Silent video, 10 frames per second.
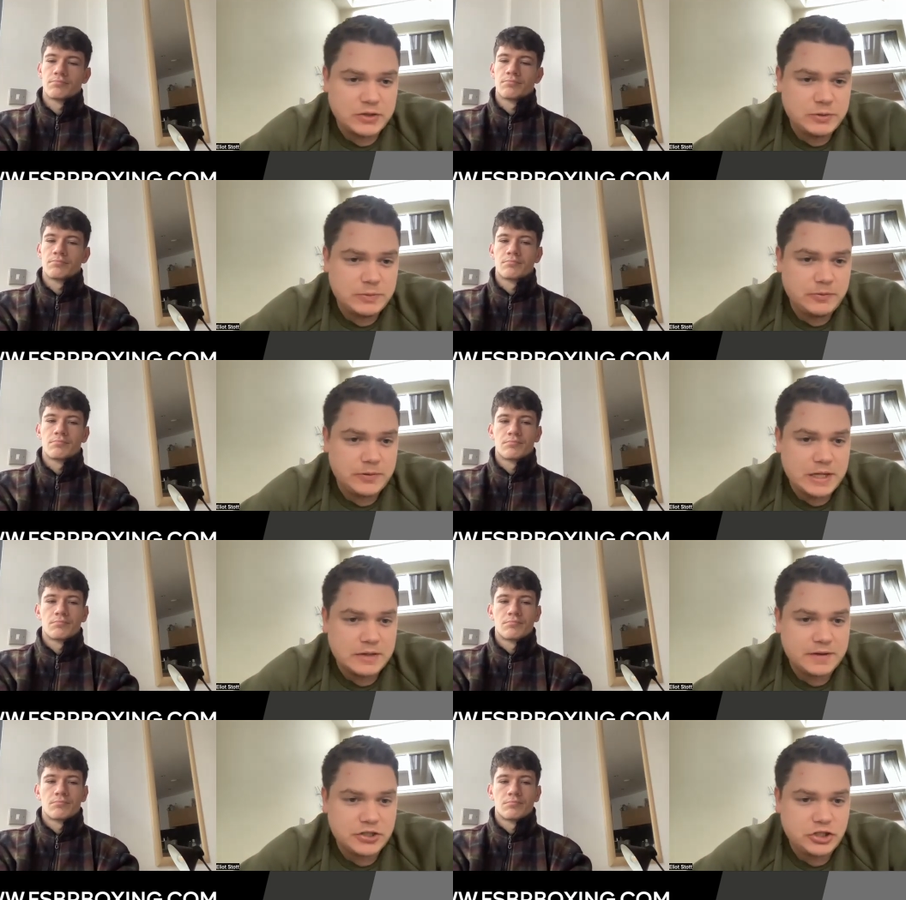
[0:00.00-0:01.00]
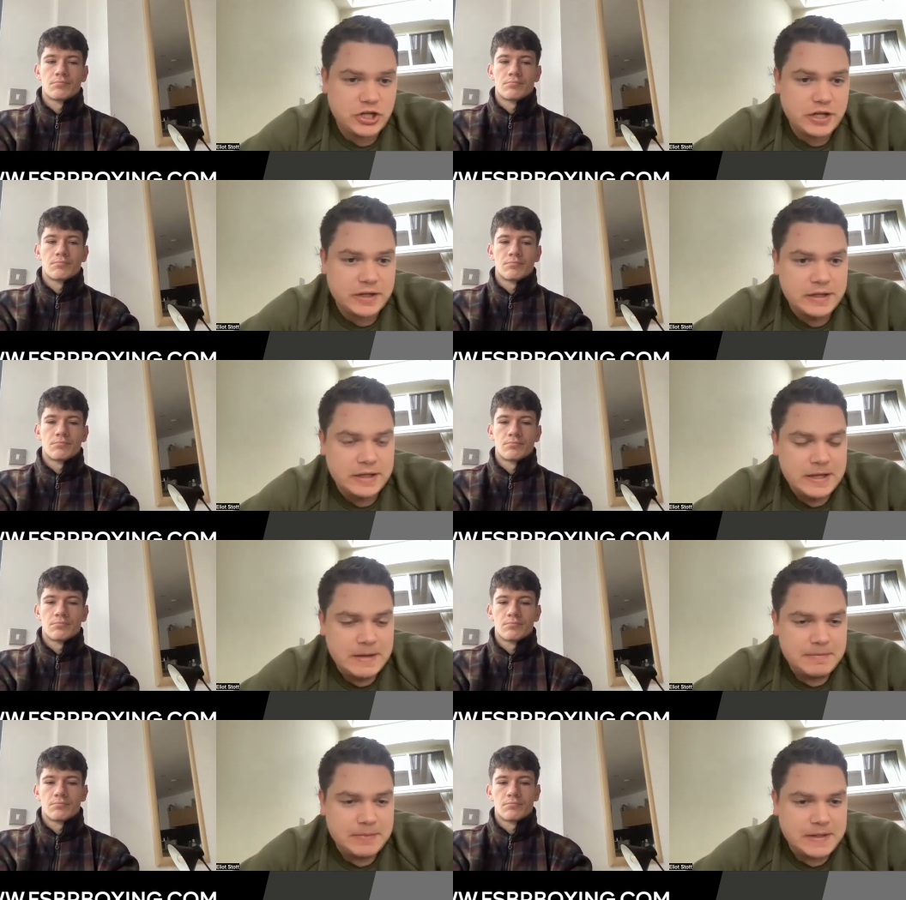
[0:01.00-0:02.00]
Speaker 1: title before the end of this year.
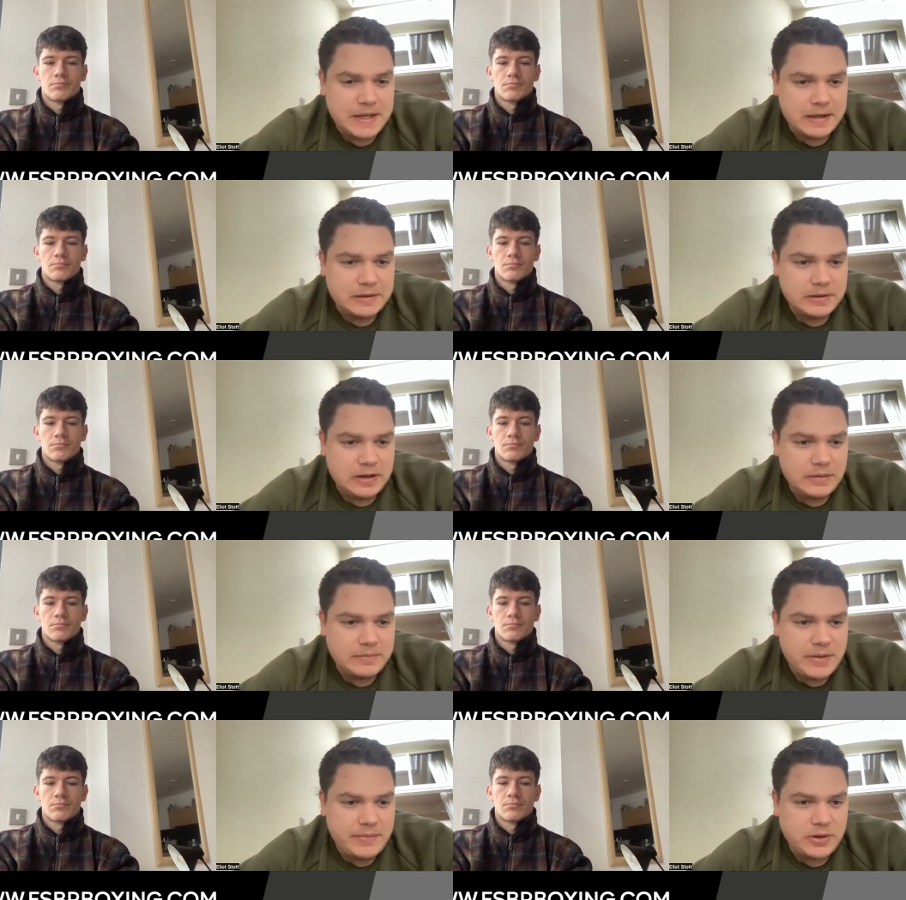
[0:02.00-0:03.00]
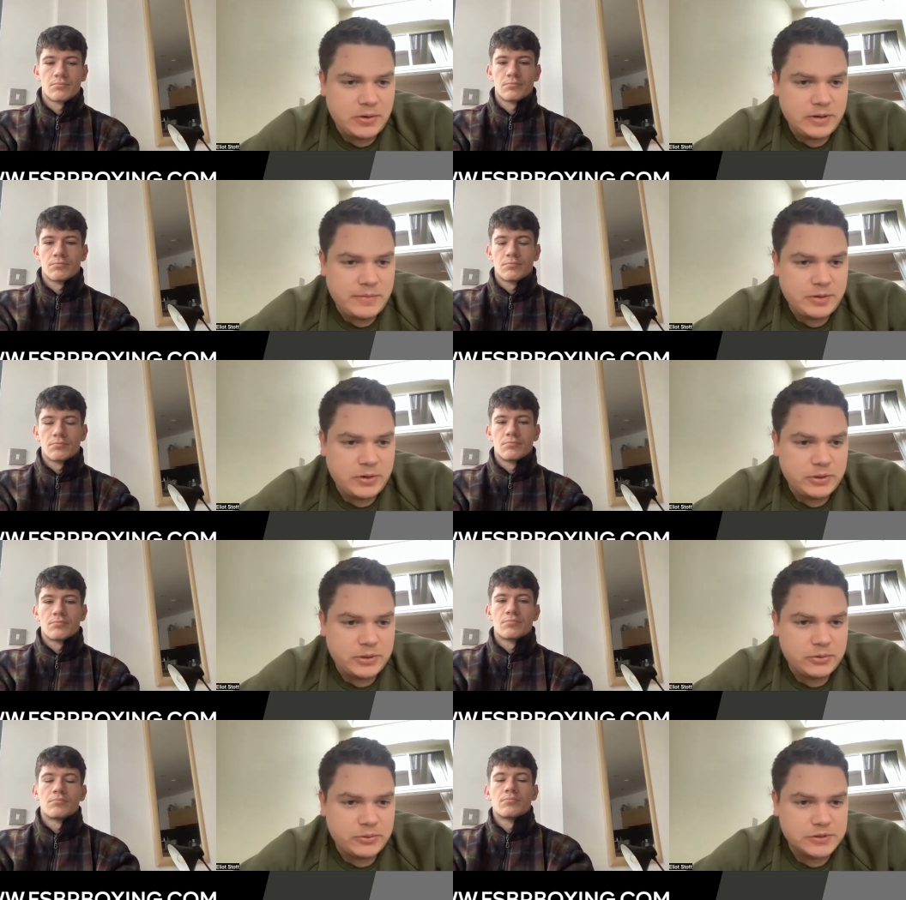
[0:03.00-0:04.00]
But yeah, um, let me know. Let me know
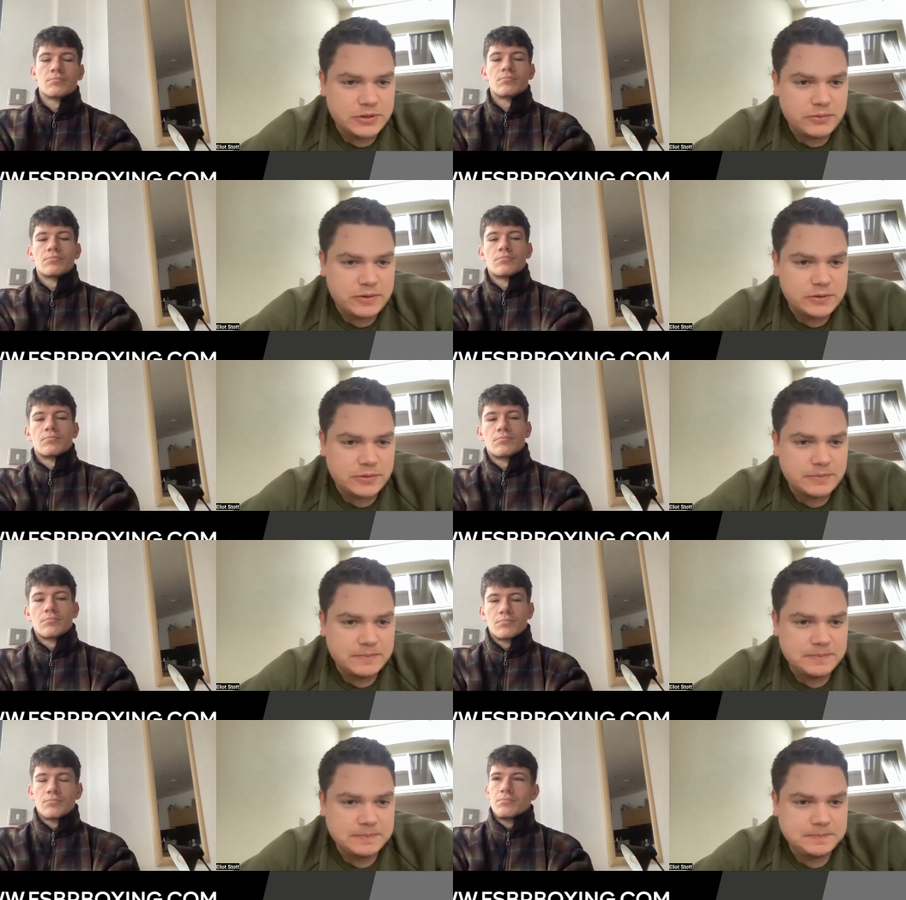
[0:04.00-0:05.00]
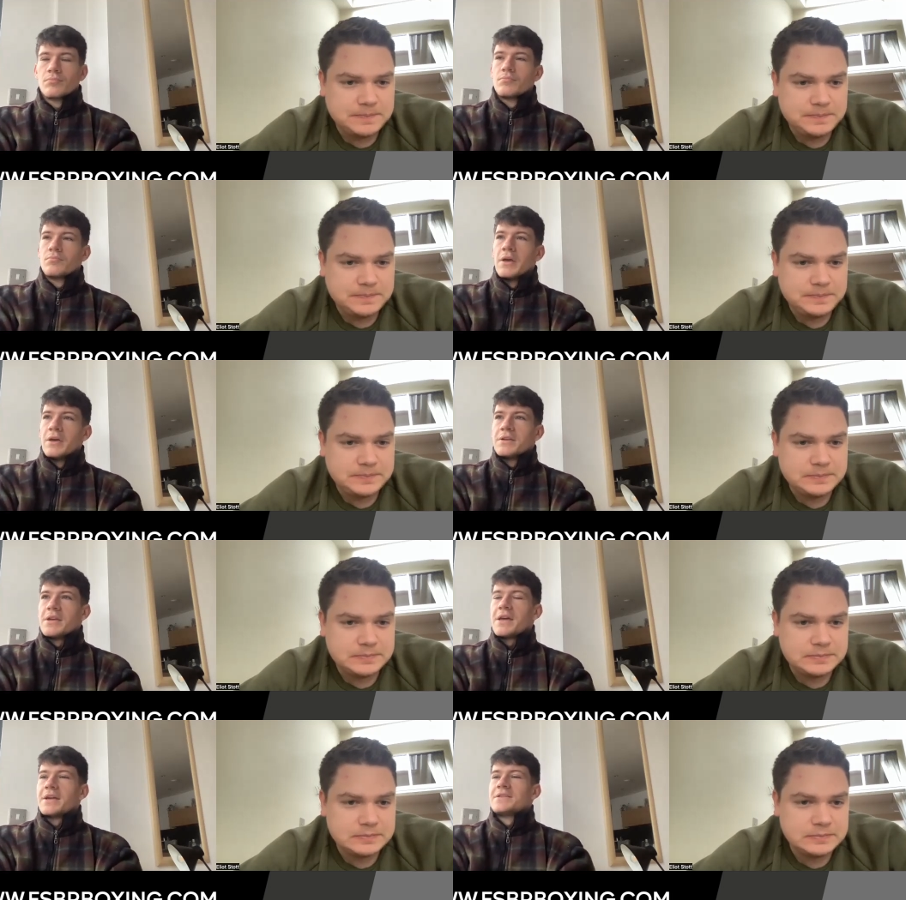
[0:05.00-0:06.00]
what your thoughts are on this one.
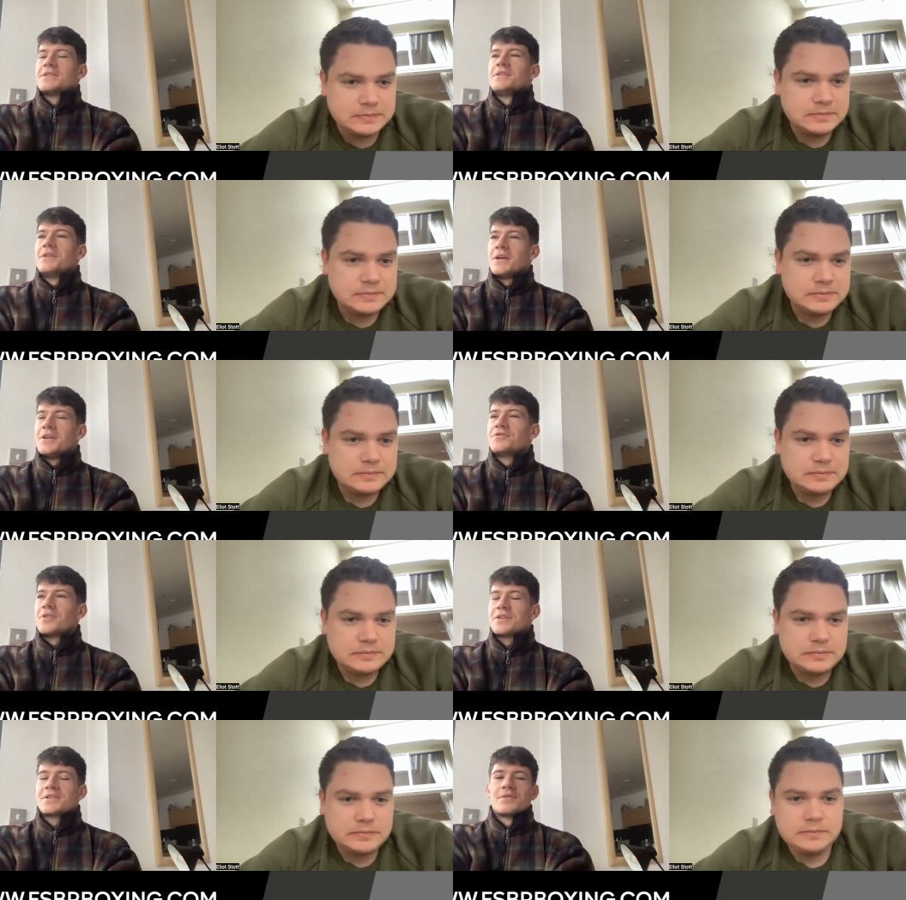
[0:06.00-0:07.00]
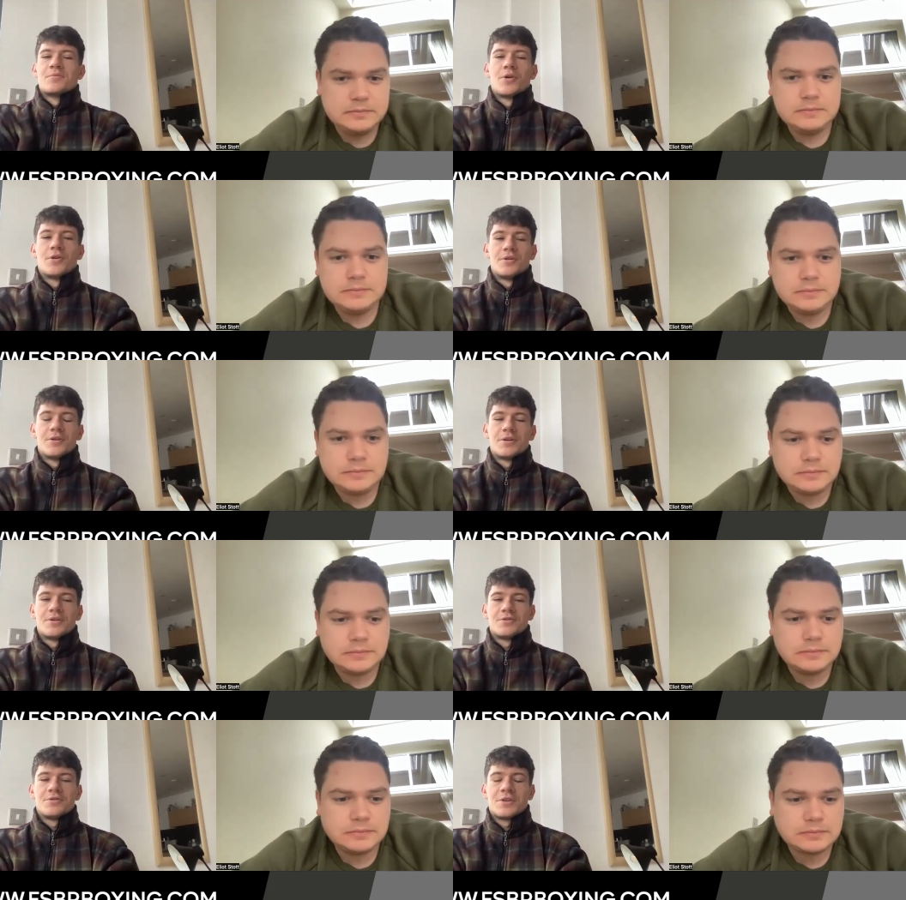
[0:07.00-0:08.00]
Speaker 2: Yeah, it's an, an interesting one.
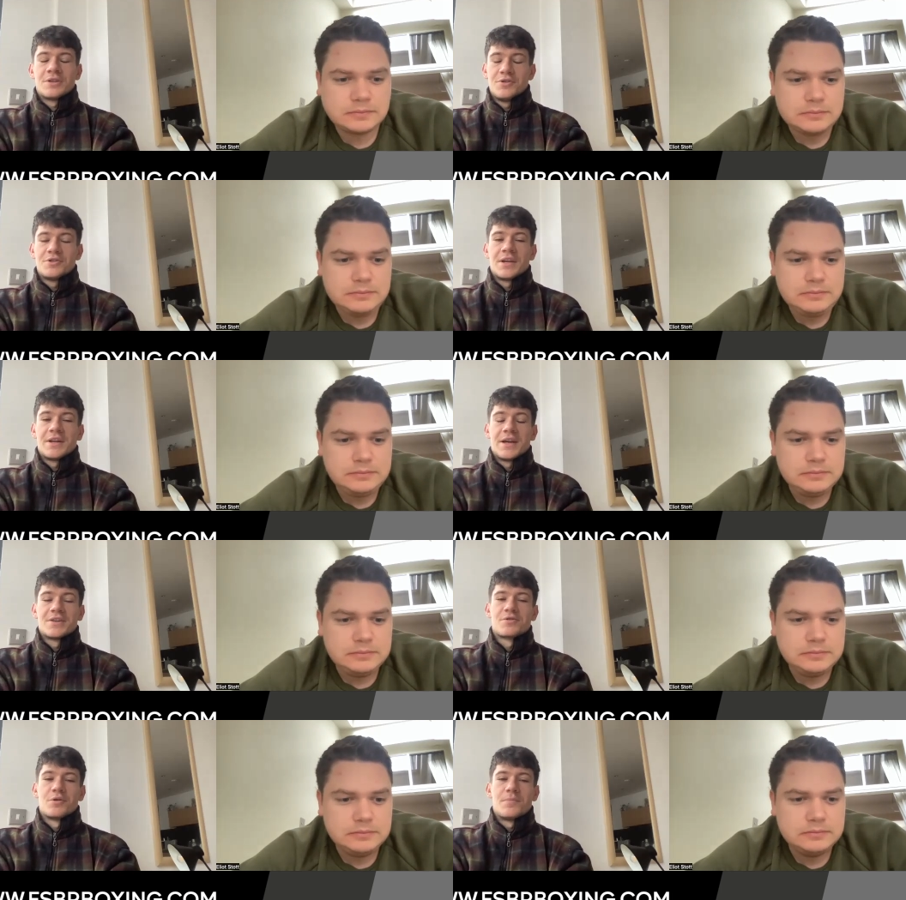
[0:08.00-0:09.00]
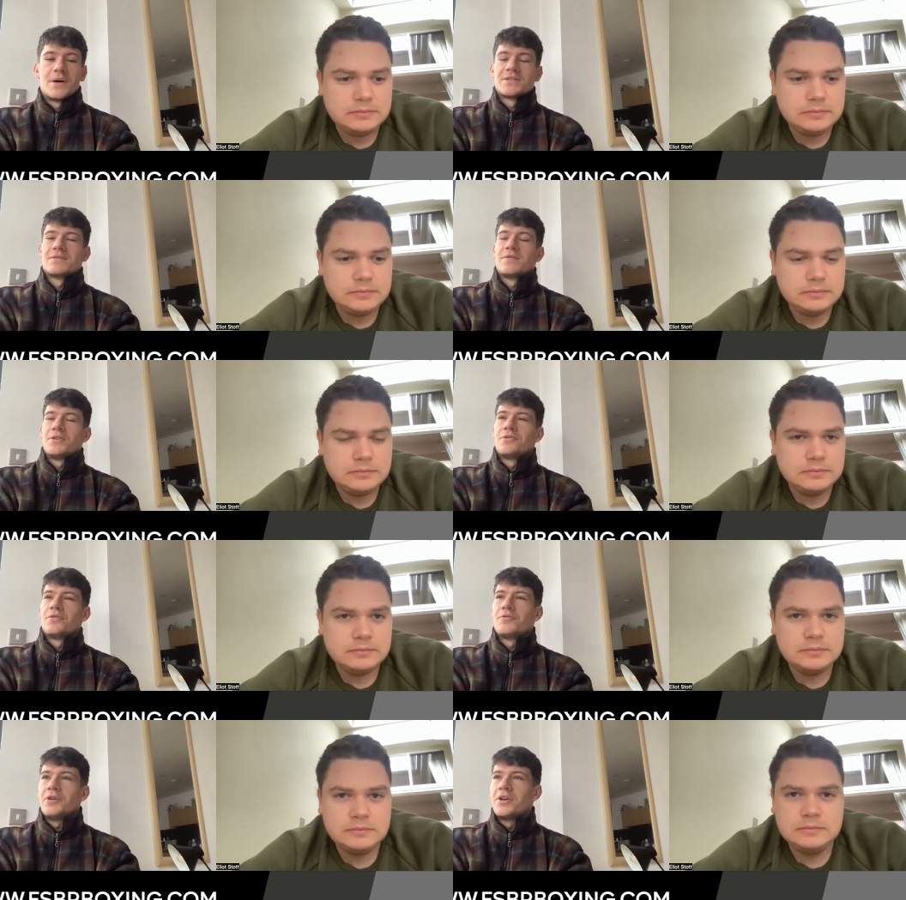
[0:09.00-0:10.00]
As you said, it has gone massively
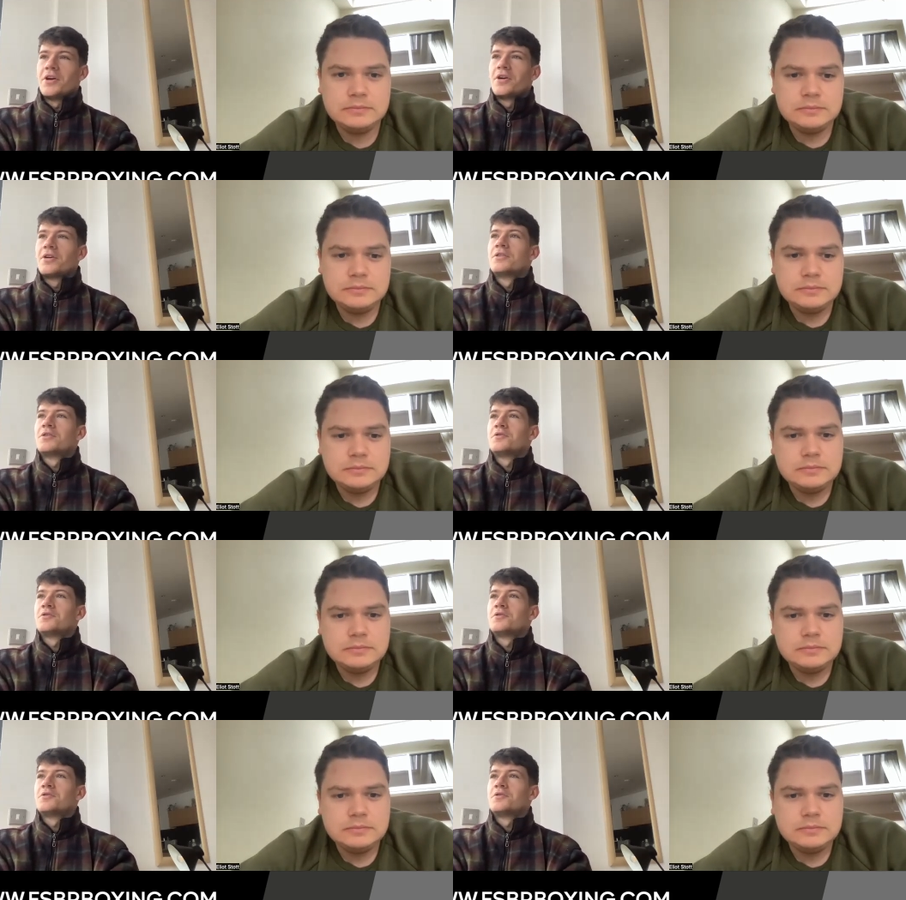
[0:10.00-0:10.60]
under the radar.